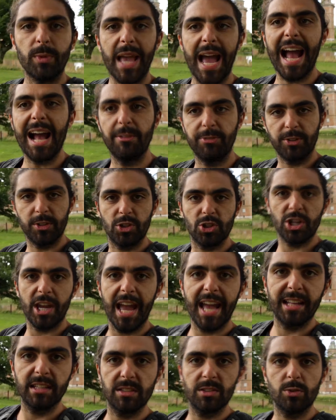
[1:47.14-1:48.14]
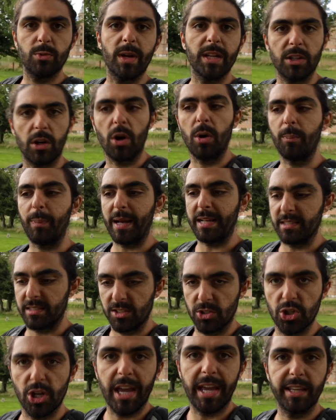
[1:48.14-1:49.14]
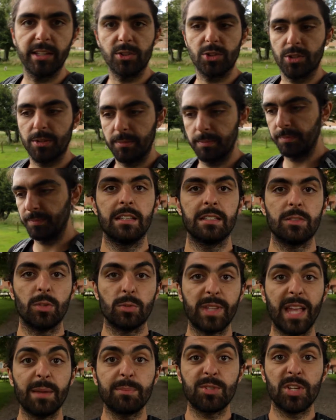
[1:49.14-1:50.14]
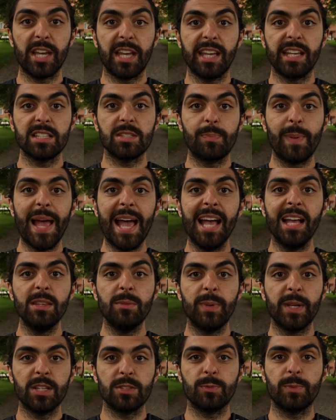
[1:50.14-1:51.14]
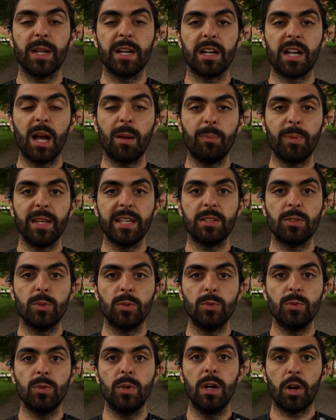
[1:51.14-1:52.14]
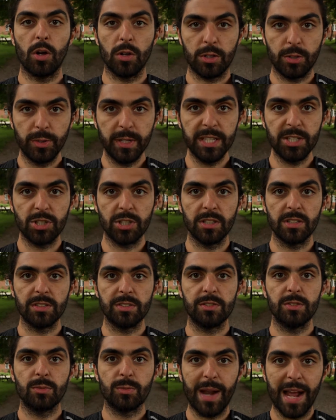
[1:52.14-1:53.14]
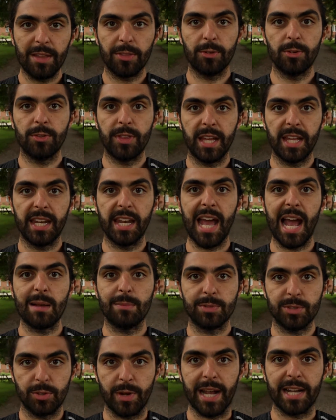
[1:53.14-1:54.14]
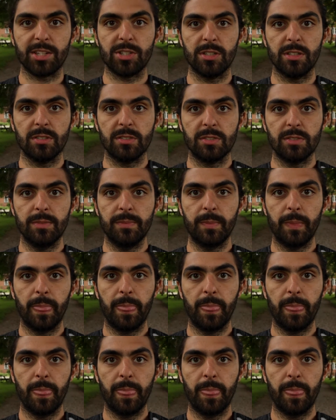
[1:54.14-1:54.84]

we have the chance to encompass the change. So type checking is bad because we are coupling to concretions rather than abstractions.